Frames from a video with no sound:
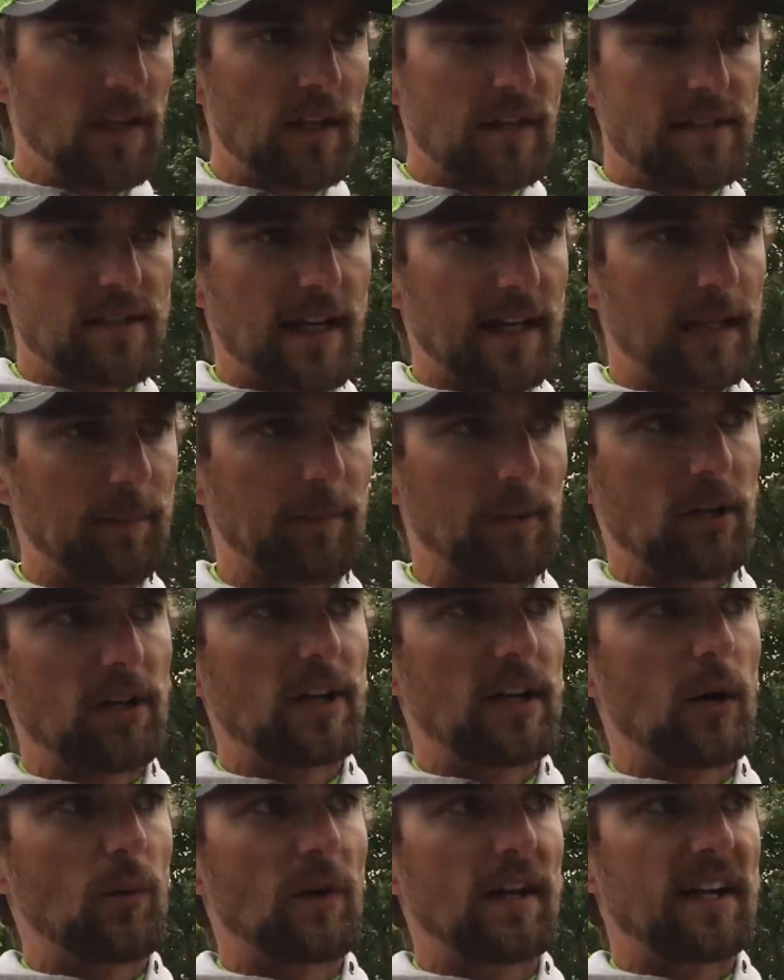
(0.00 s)
Second period,
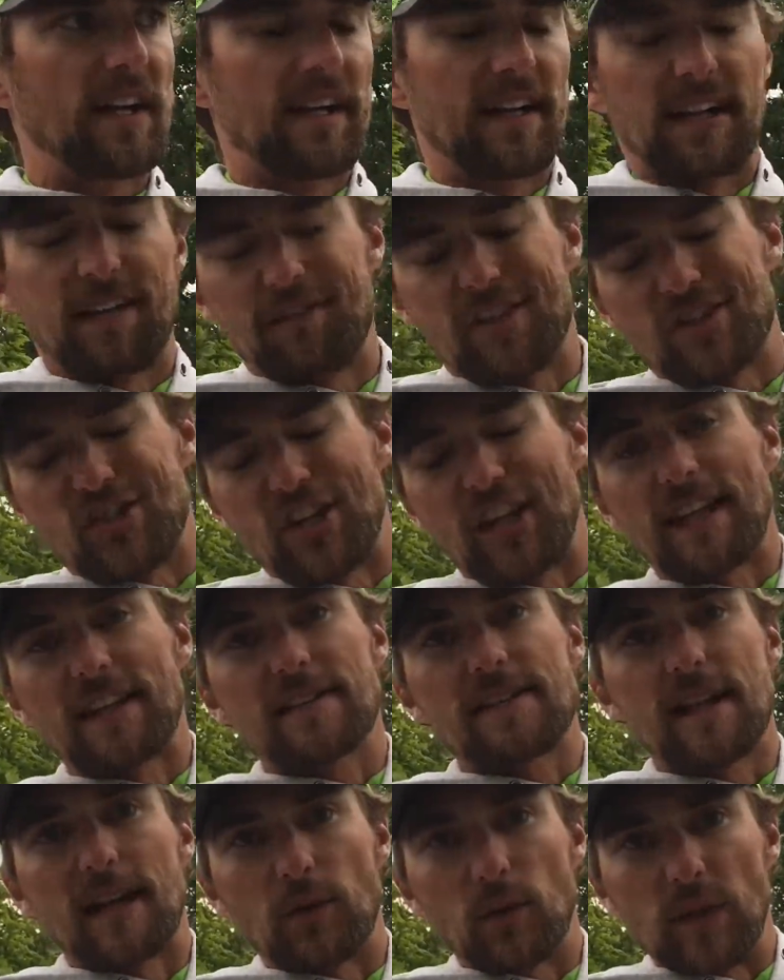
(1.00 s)
I went in and I fished
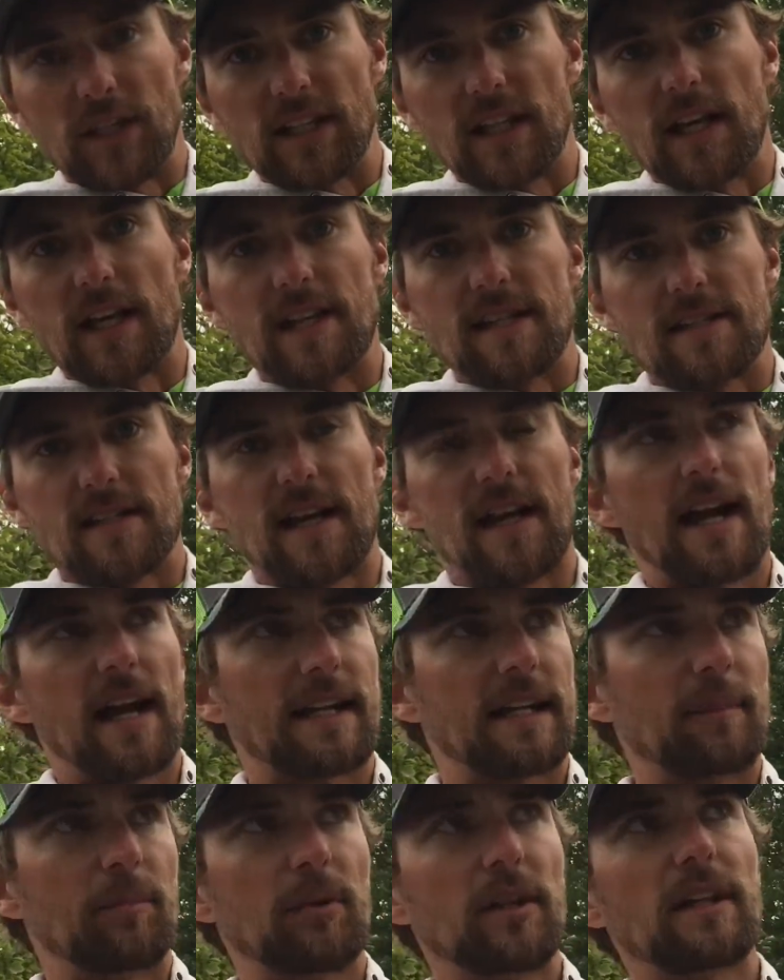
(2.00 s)
inside weed lines. I
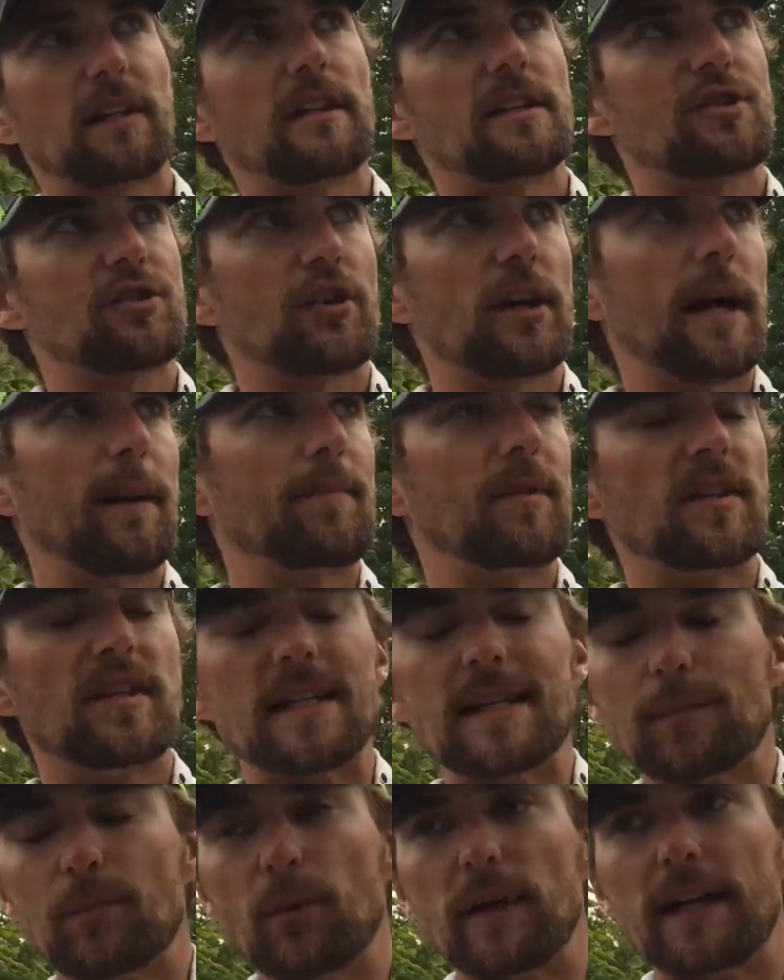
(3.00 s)
completely scrapped the
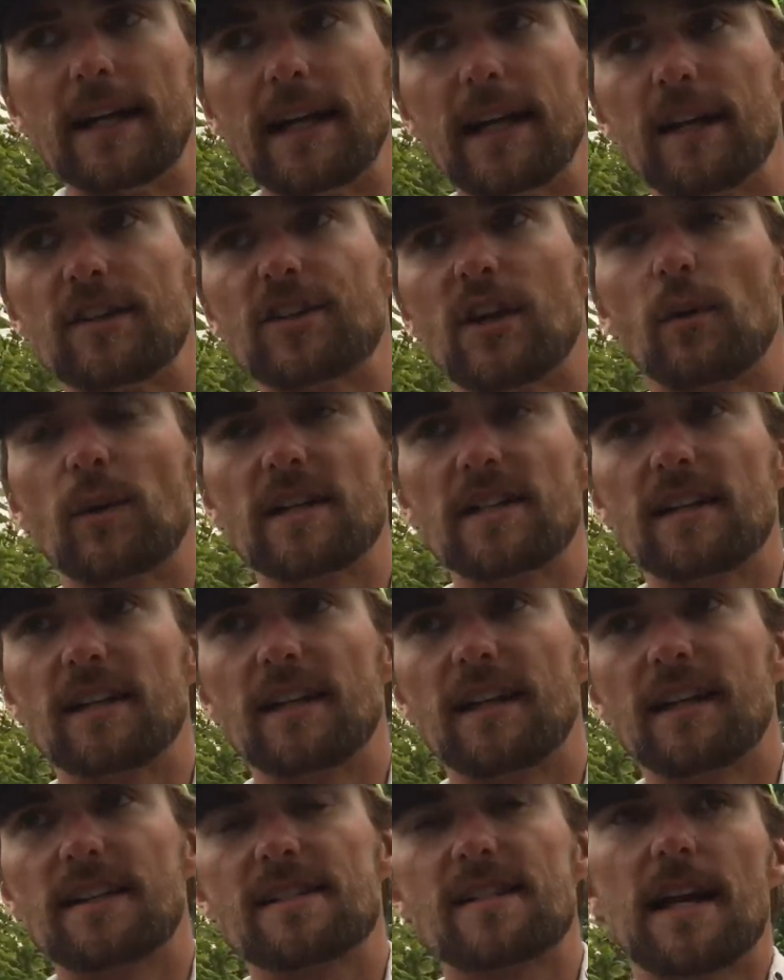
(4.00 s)
deep weed edge. I went to the
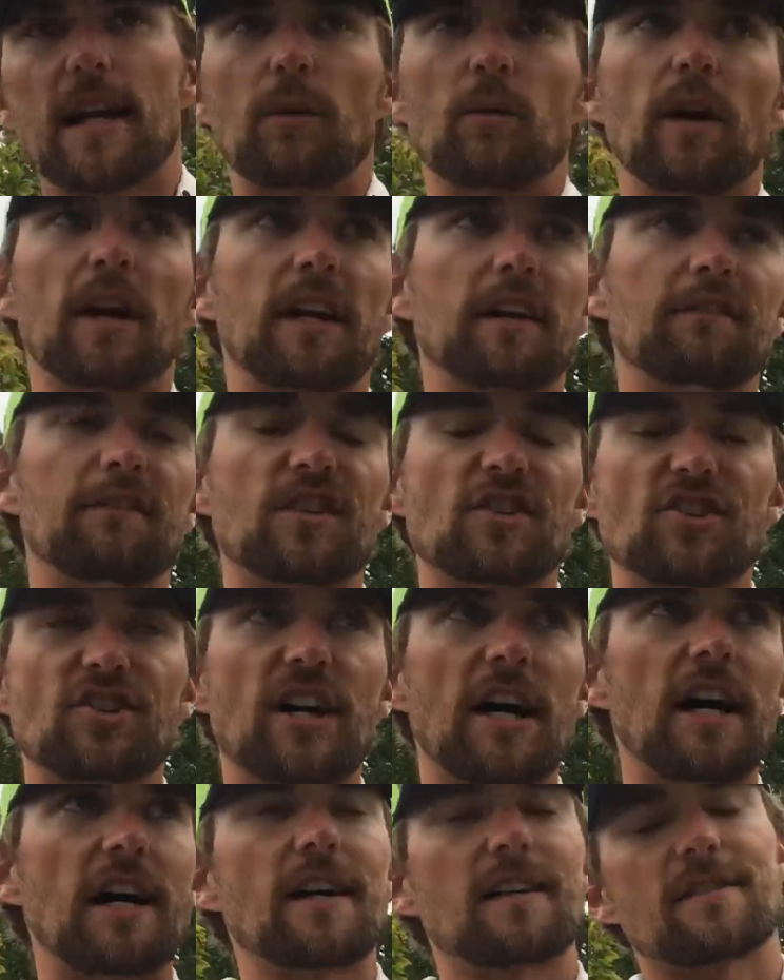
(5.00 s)
inside where I could fish
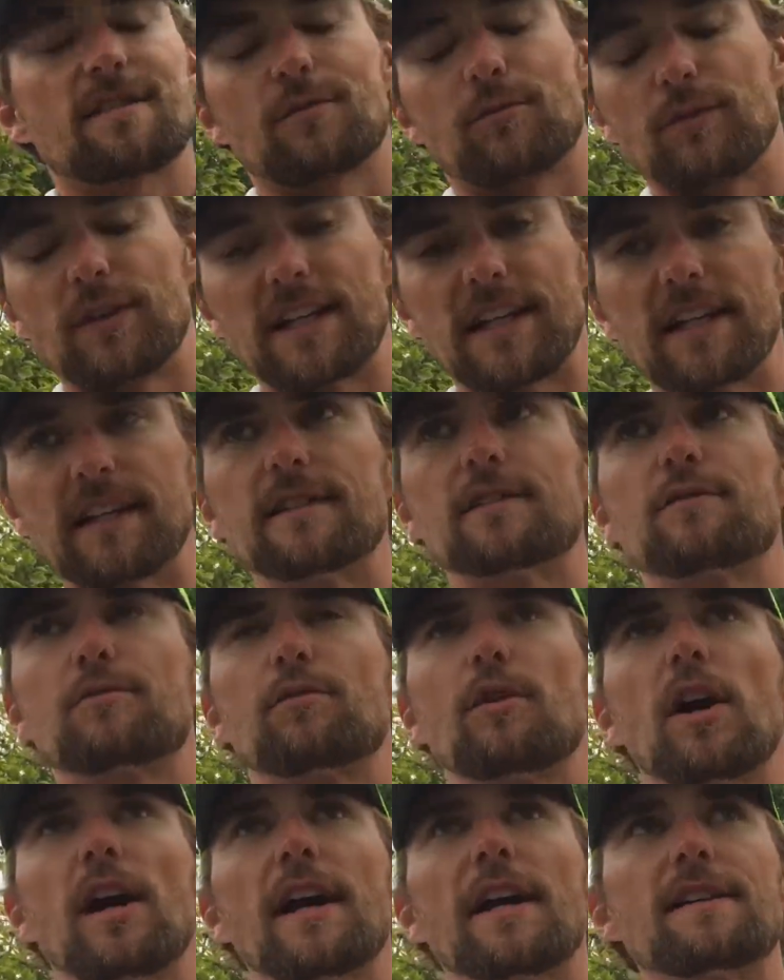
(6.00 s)
docks, reeds,
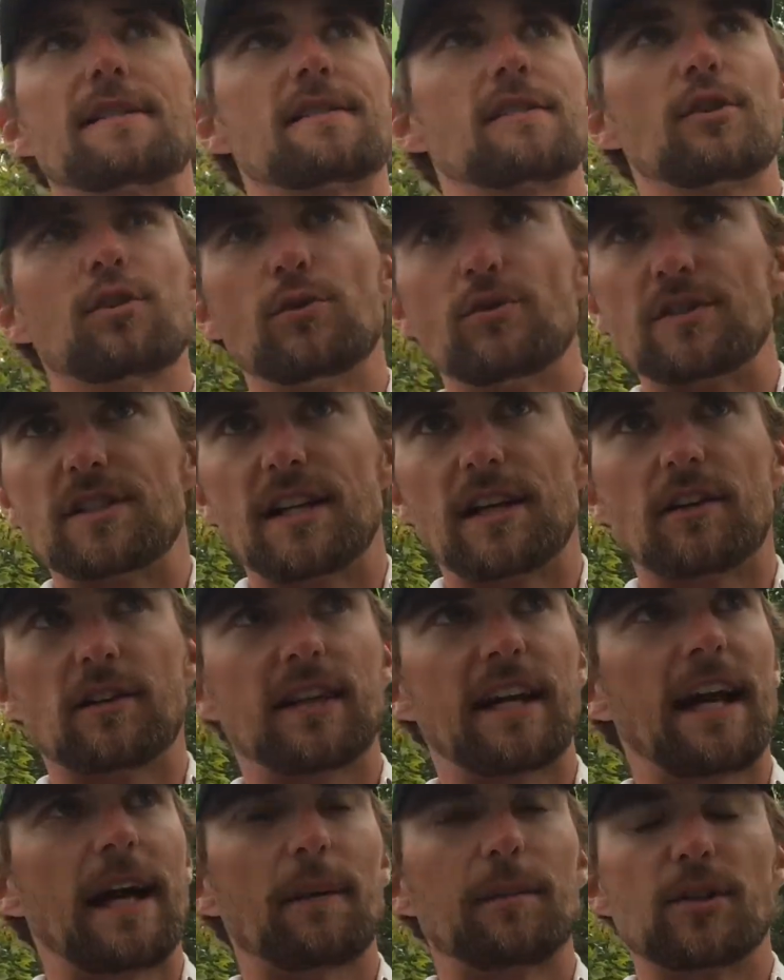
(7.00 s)
rice, coontail,
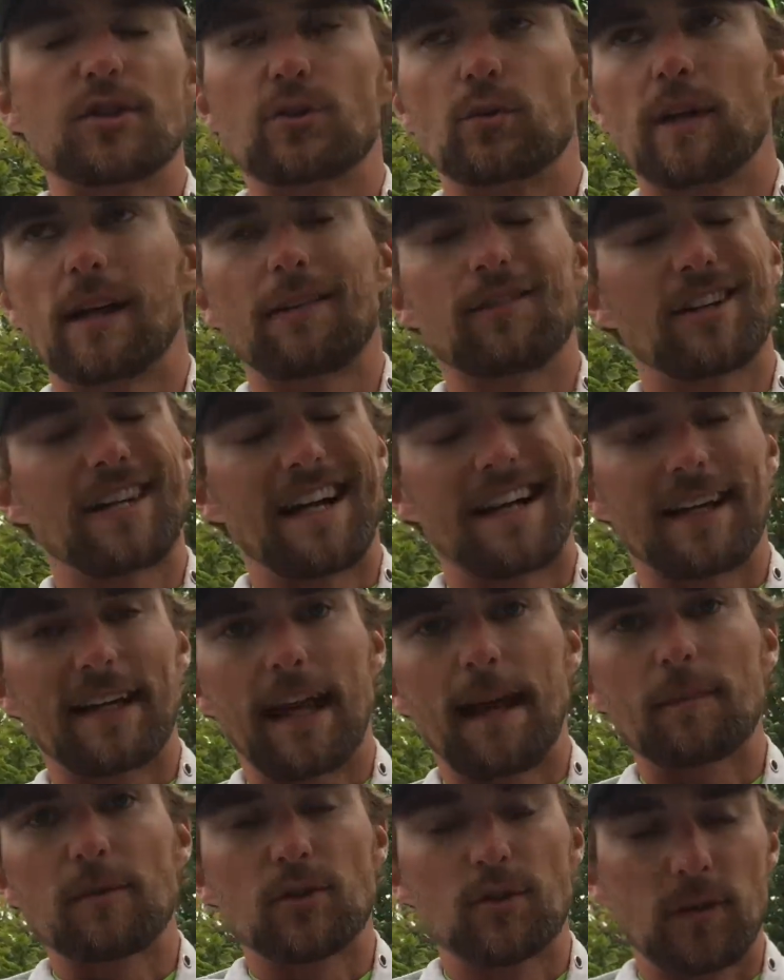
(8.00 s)
cabbage, whatever kind of
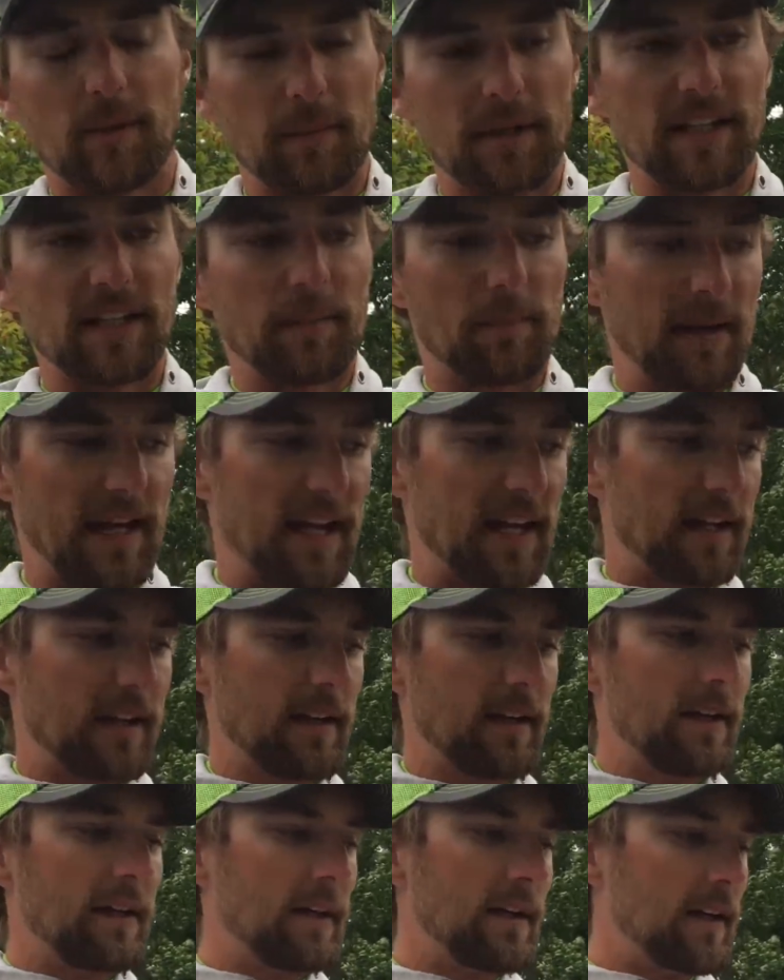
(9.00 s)
came between me and the bank.
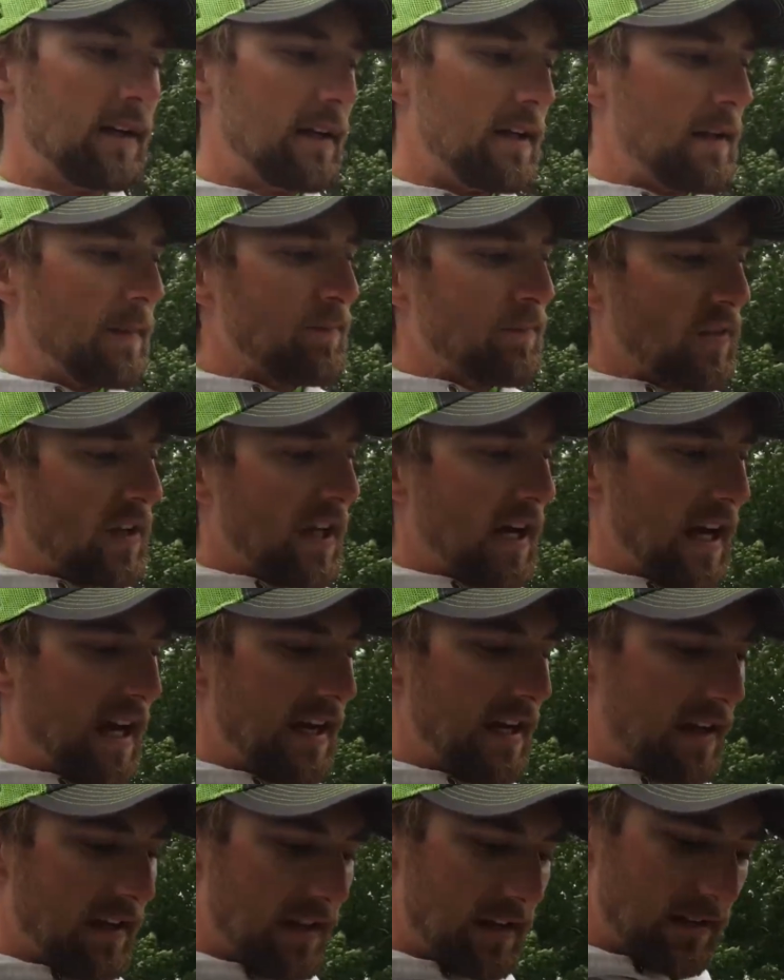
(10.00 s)

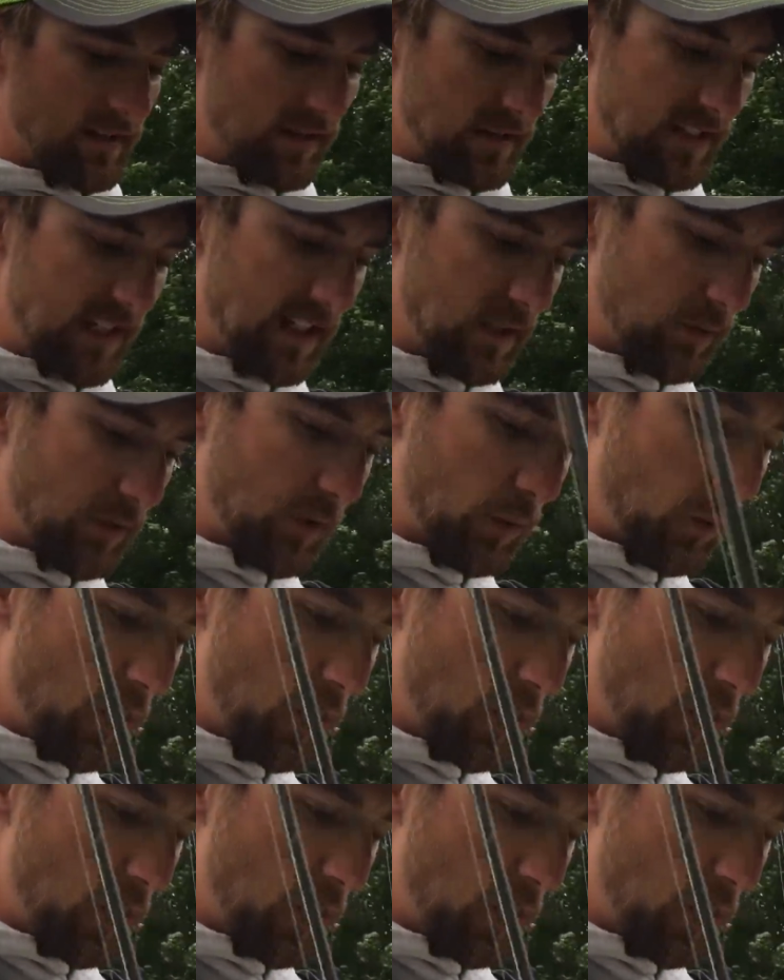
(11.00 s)
I did it with a